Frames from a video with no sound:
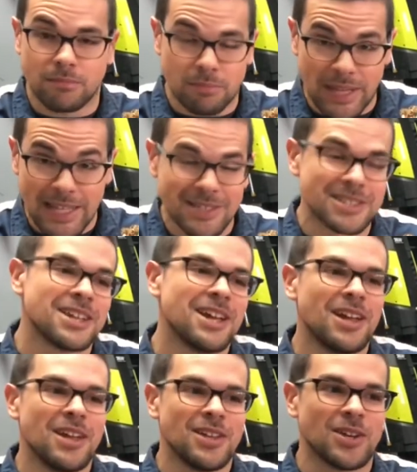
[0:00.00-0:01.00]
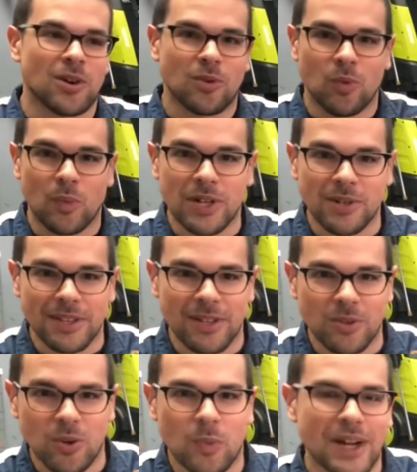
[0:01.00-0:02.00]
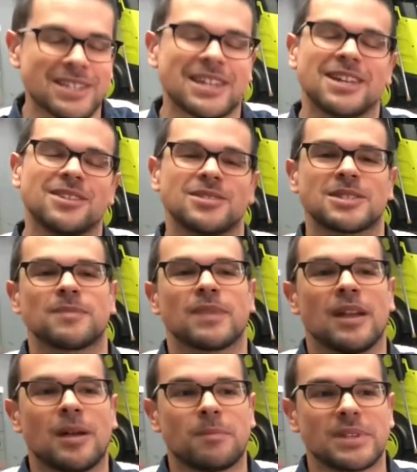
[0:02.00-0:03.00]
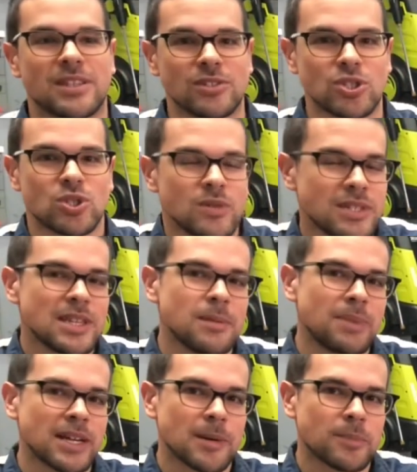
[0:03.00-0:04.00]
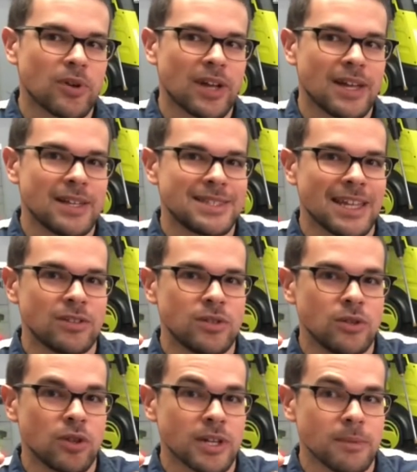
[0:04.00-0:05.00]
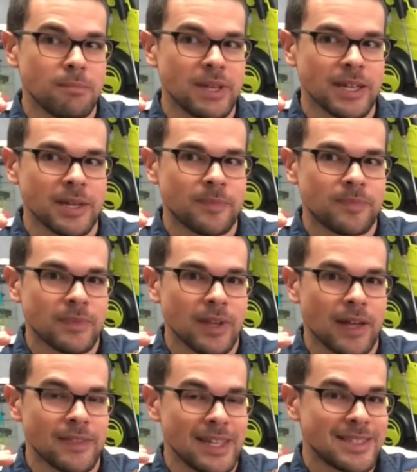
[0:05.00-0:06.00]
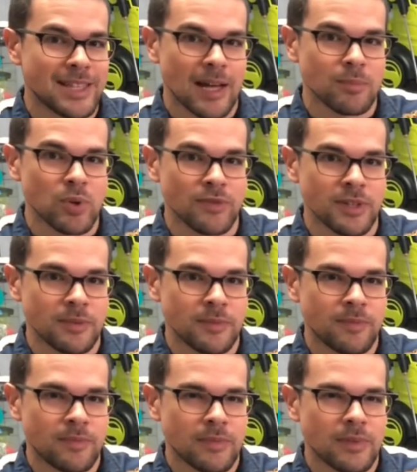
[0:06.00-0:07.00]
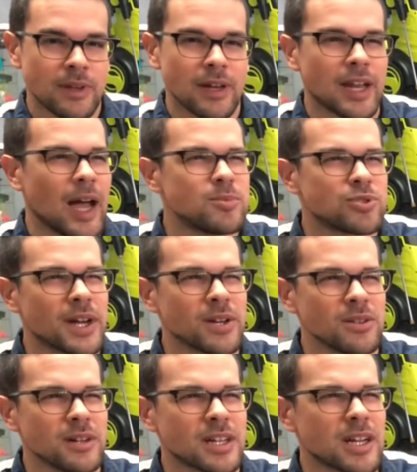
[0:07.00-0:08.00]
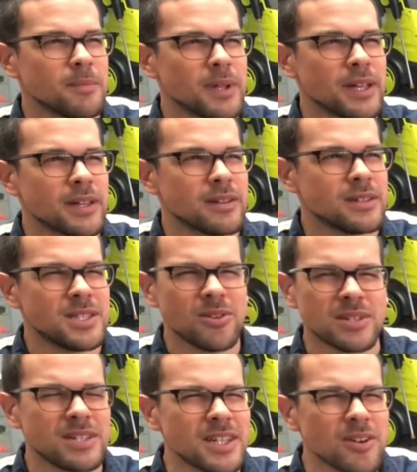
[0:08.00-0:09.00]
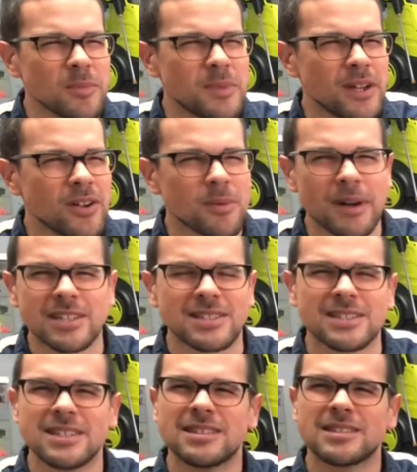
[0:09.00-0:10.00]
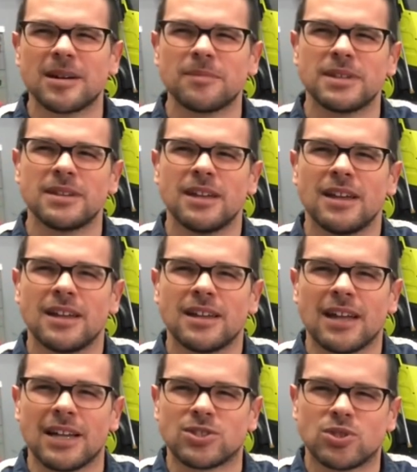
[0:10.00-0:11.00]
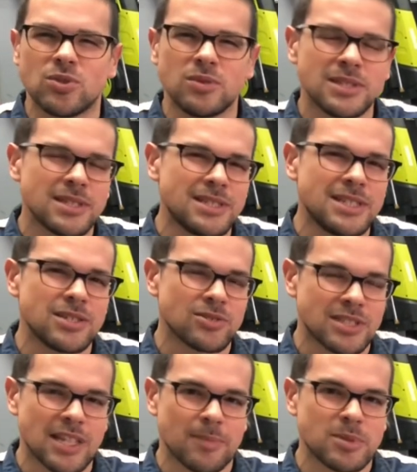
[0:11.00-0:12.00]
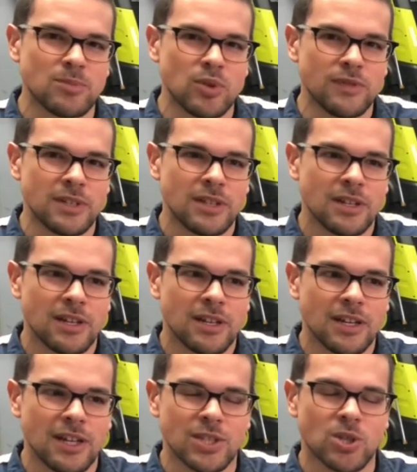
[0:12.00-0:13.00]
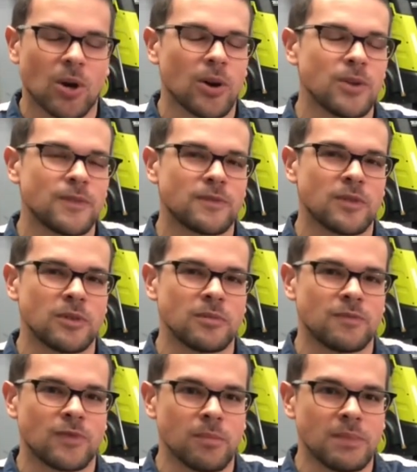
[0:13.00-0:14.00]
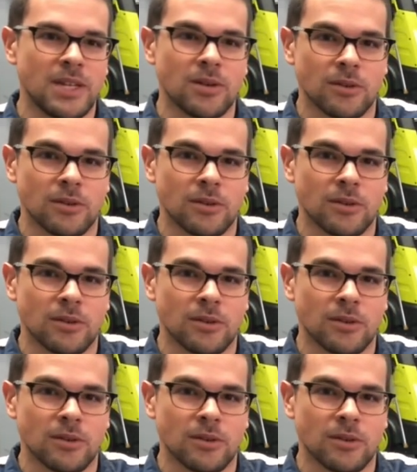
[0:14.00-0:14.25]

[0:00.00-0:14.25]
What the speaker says: plants, wiggling their little white tails. But then as soon as they pick up their heads and look at me, and they stop moving, and I'm trying to look, and I'm like, is there a deer up there? Am I just seeing something? As soon as the deer stops moving, it's hard for me